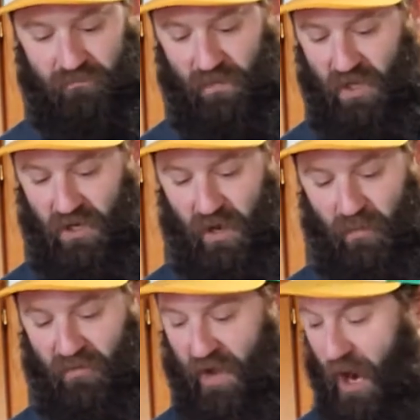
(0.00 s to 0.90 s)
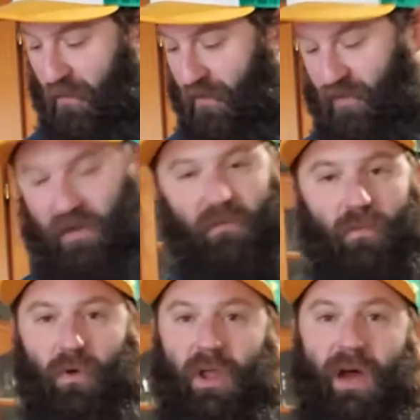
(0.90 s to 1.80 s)
in a couple of hours and
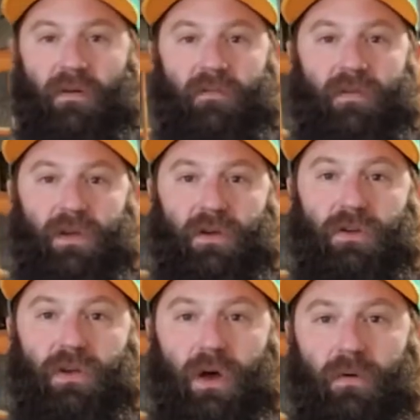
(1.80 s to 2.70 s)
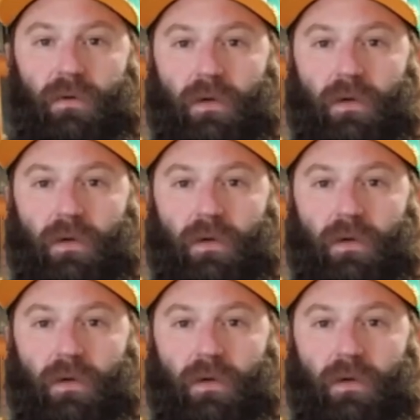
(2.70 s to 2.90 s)
we'll have everything good to go.